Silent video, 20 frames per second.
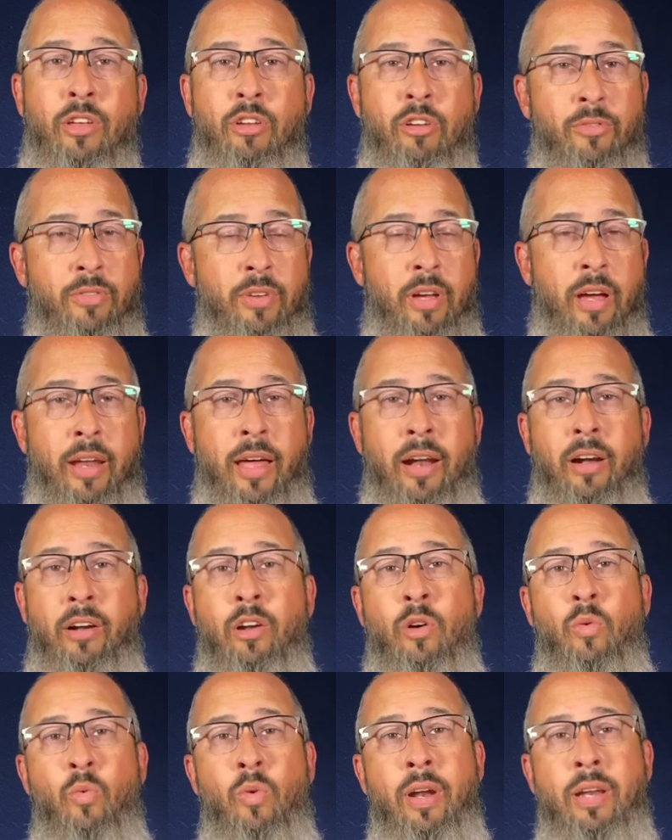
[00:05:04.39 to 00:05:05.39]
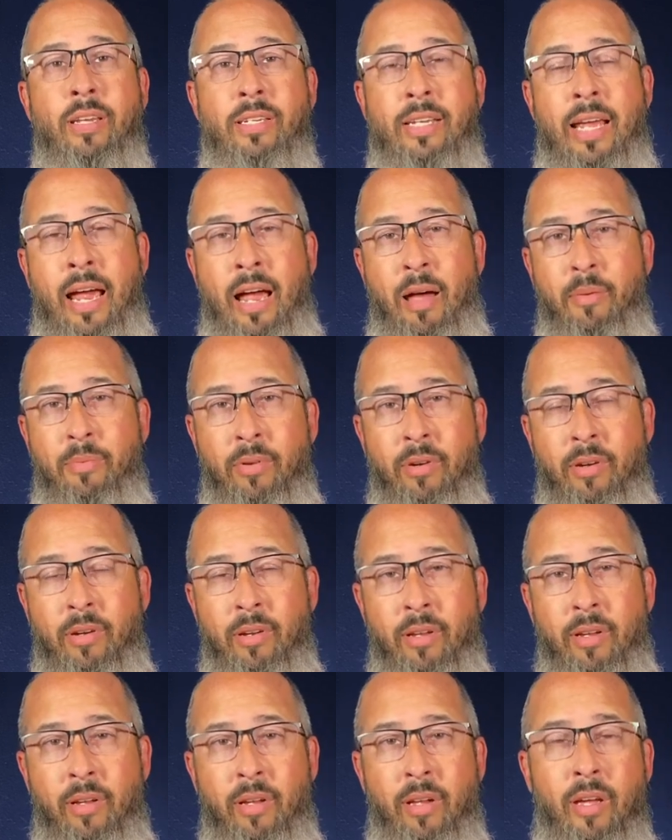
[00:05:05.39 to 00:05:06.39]
you've done. I don't know what has happened.
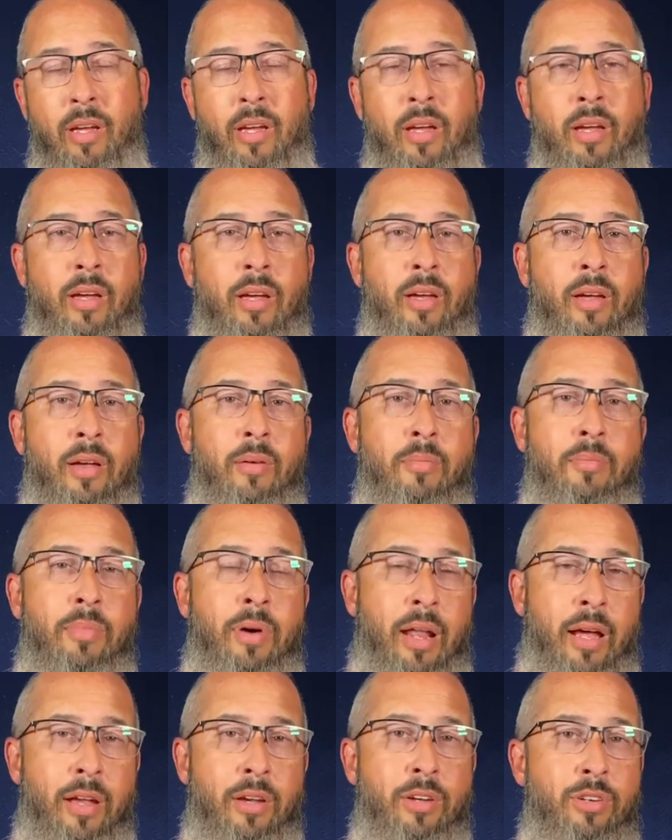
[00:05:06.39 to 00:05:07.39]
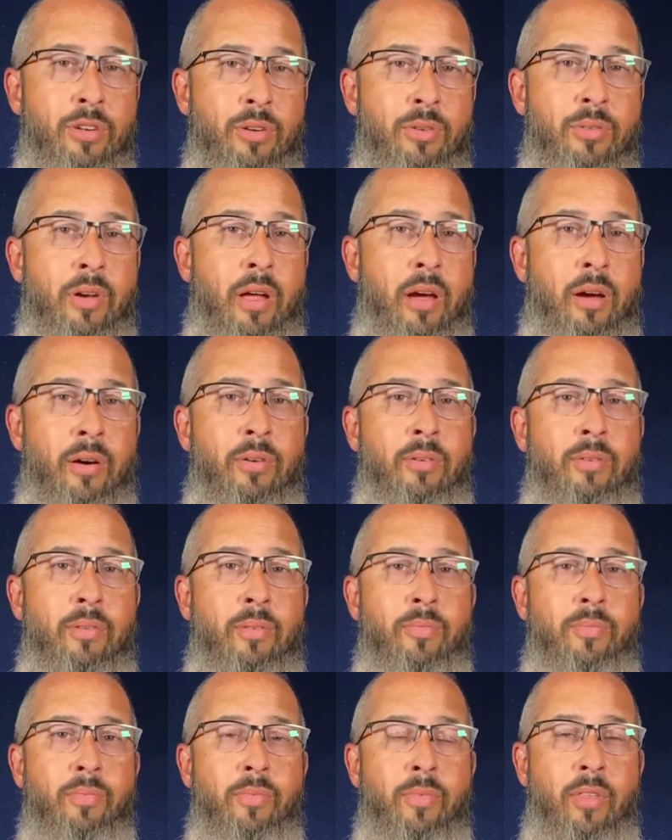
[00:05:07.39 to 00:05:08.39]
But I do know
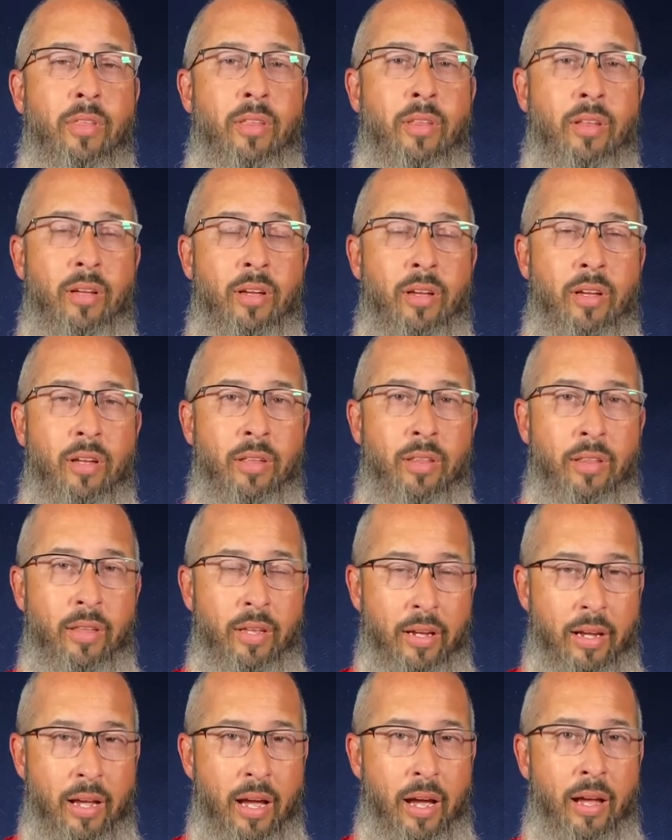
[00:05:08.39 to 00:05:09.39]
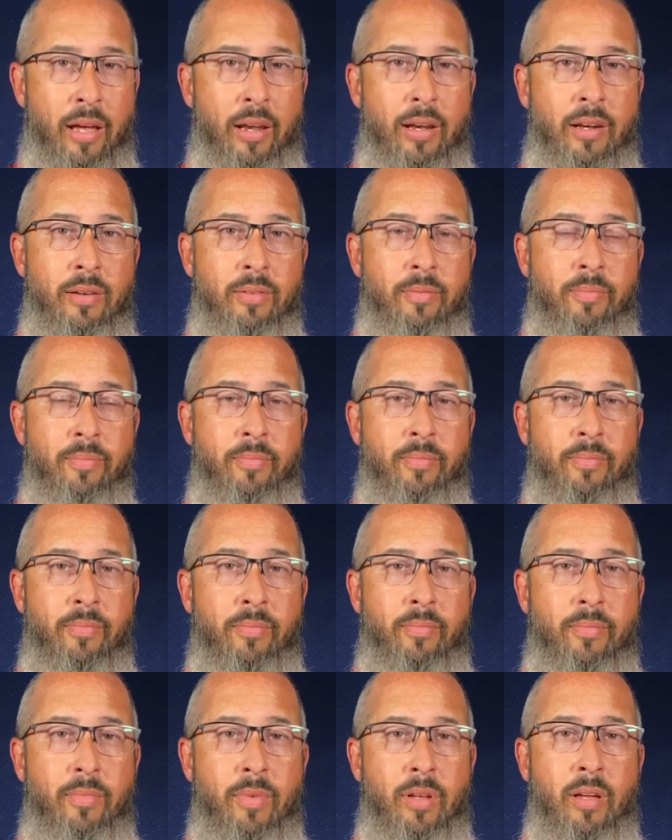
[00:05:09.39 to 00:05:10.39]
that God
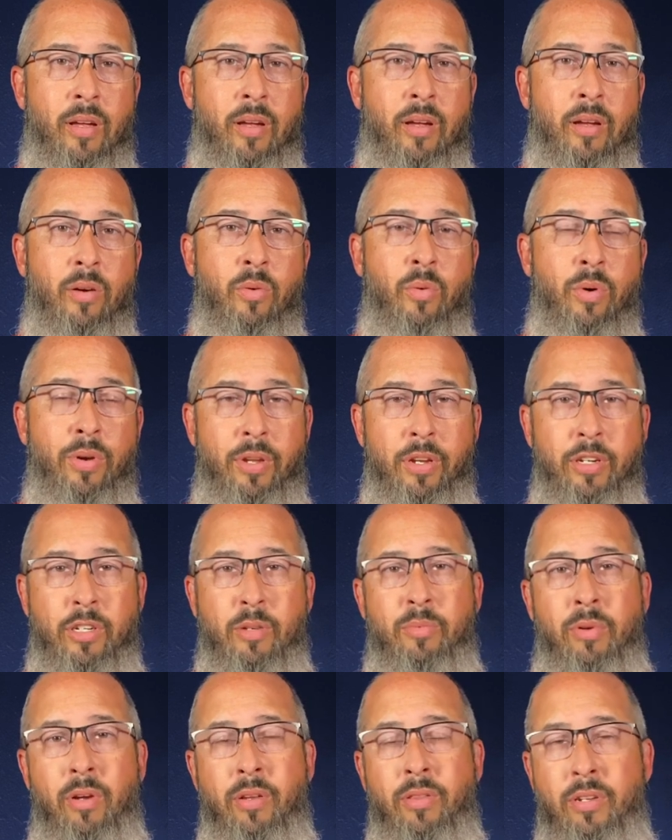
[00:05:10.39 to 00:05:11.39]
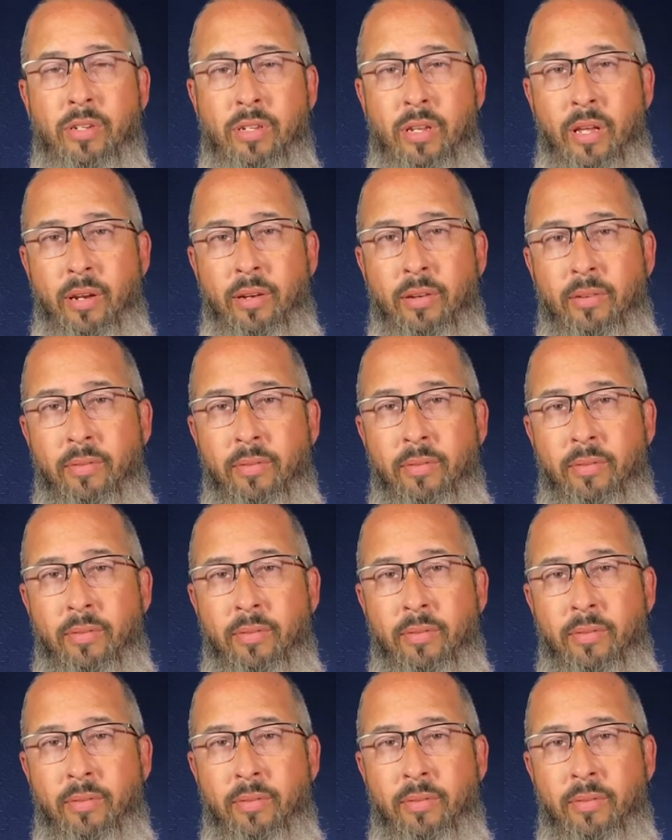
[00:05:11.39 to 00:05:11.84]
will discipline the sin.